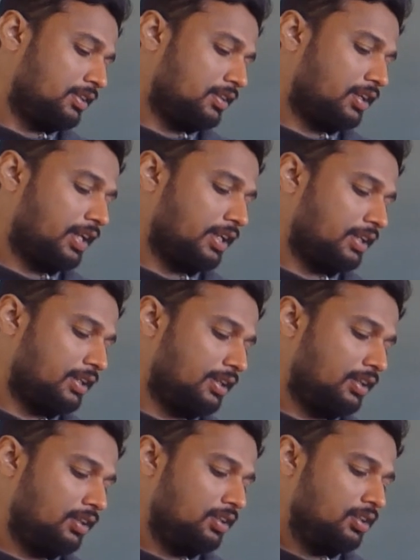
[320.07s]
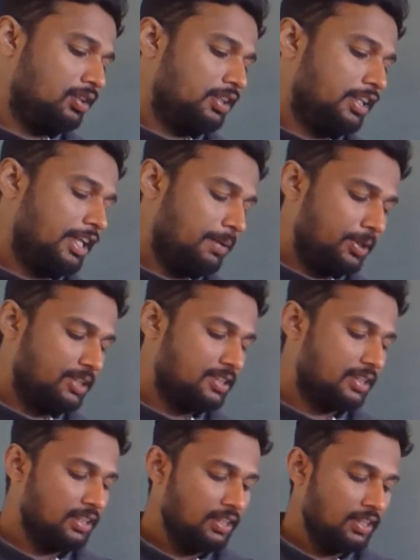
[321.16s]
triangle
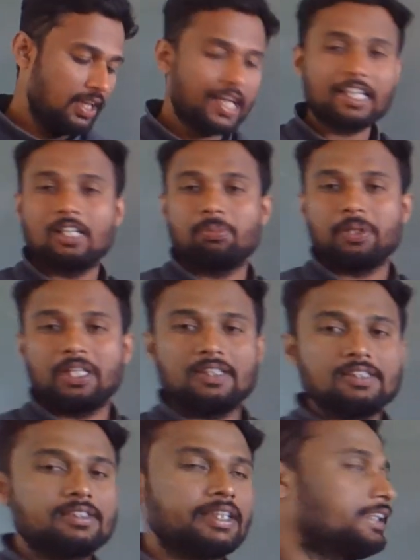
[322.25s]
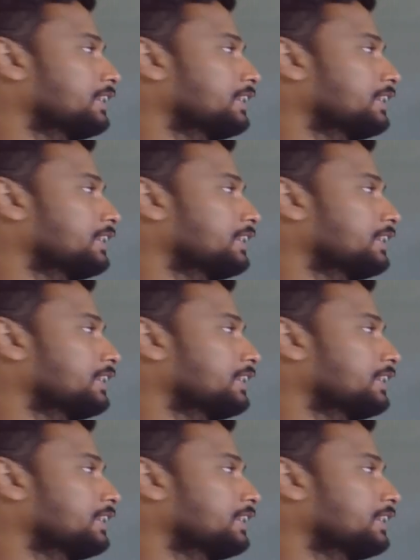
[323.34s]
ABC, angle B is 90